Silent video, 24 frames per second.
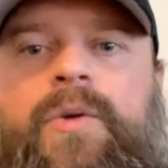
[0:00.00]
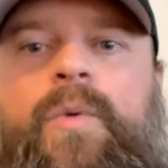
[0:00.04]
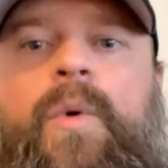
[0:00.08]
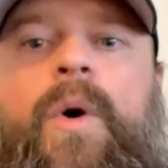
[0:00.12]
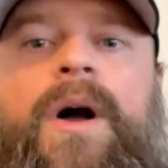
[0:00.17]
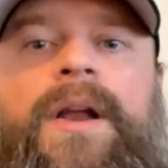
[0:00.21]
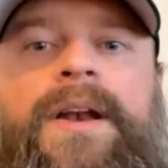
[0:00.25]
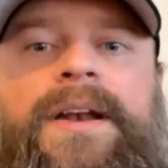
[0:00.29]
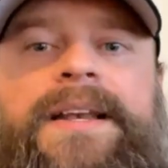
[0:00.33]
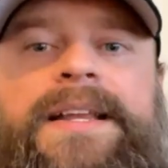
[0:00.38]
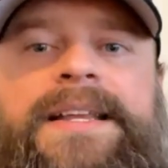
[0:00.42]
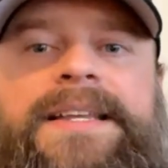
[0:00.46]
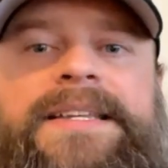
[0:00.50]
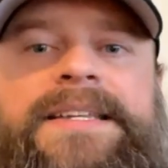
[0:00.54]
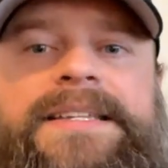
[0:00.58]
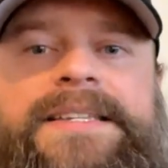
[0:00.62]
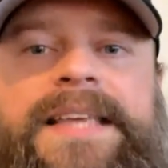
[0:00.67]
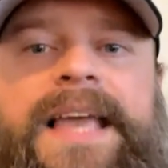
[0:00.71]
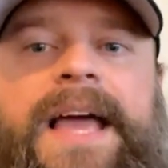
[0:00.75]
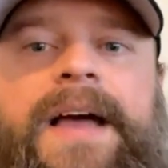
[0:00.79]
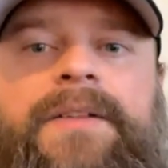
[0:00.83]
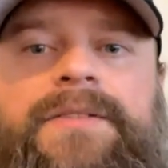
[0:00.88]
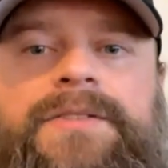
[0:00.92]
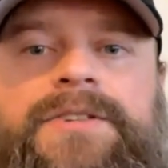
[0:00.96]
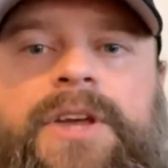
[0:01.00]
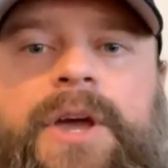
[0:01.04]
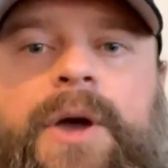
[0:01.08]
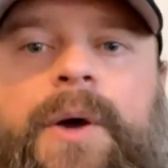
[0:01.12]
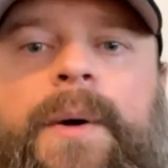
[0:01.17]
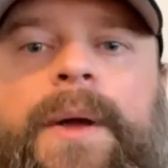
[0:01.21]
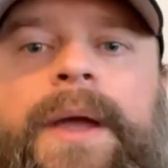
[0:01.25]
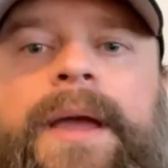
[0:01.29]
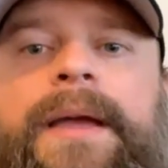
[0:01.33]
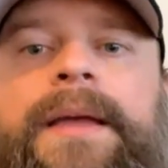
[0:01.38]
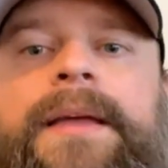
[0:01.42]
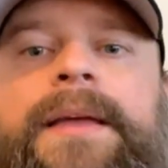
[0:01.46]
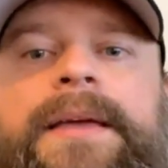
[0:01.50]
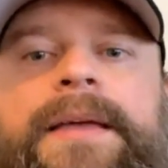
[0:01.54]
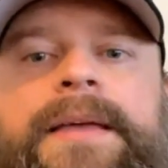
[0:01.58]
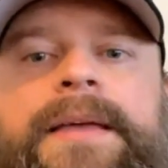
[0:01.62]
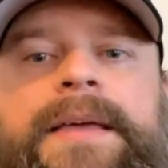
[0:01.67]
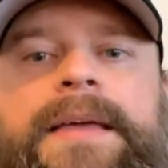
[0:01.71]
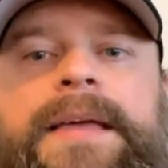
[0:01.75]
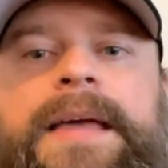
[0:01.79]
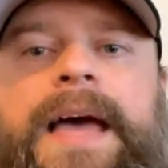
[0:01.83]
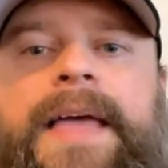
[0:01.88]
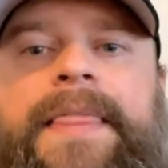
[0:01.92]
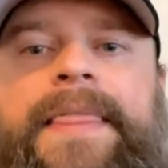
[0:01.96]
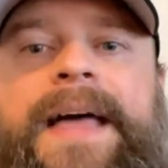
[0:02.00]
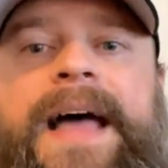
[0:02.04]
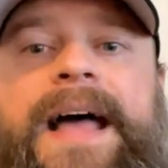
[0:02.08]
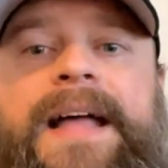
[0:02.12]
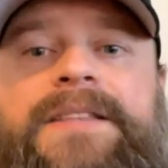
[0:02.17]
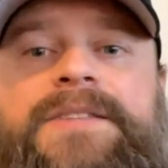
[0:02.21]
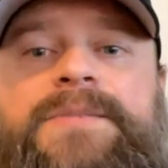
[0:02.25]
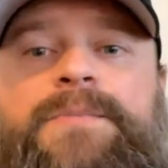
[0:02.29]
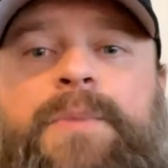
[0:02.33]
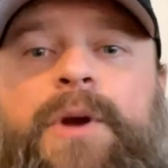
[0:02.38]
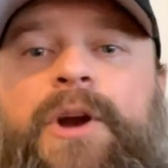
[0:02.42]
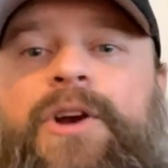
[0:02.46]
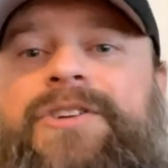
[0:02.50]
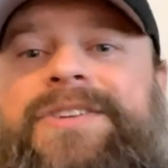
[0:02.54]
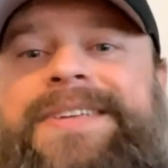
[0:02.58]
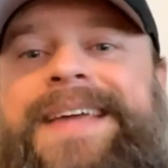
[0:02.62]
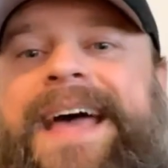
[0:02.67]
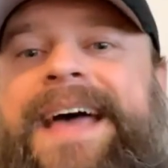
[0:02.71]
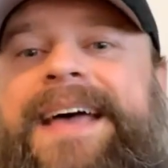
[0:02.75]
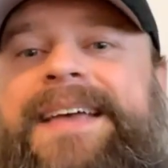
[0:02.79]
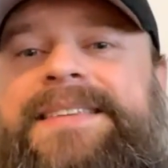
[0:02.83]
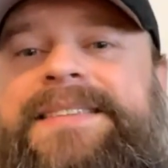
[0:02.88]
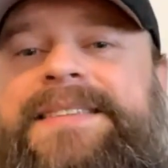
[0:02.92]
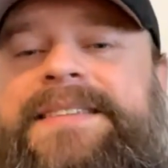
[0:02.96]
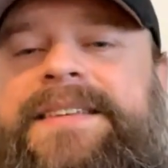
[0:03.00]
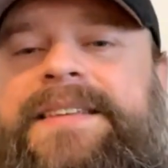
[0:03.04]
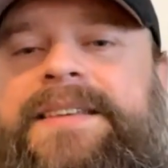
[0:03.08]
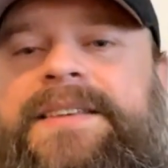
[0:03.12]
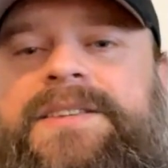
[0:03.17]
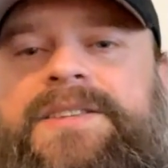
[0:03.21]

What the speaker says: quantity discounts going, and that's per test.